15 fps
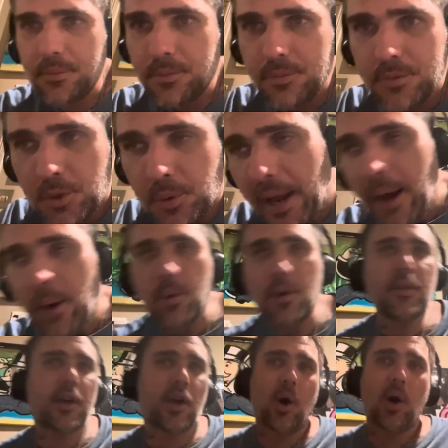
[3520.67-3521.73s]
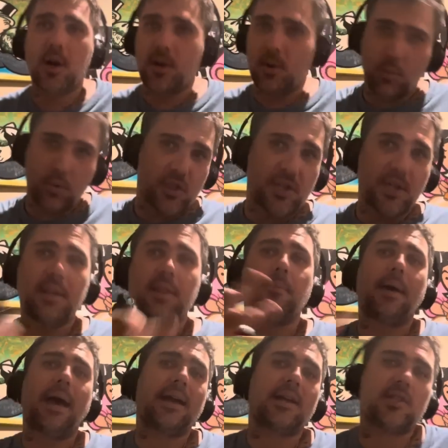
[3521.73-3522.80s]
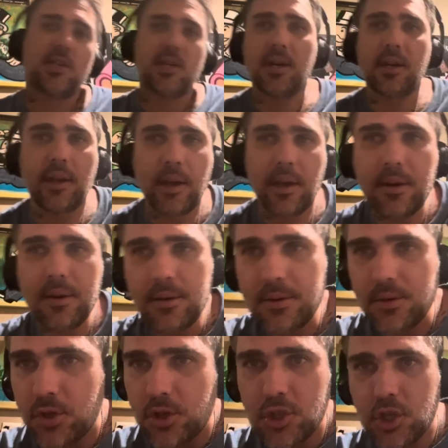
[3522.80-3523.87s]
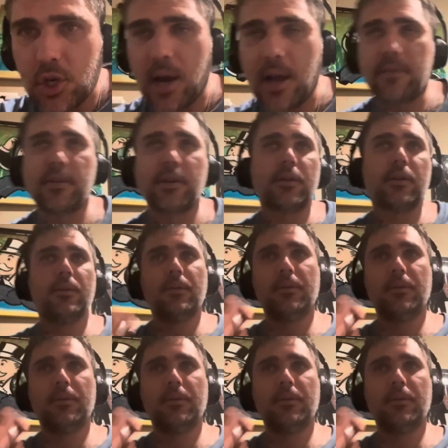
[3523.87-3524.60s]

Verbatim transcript: So now we're in the car. We're sitting in the back seat again. She's driving.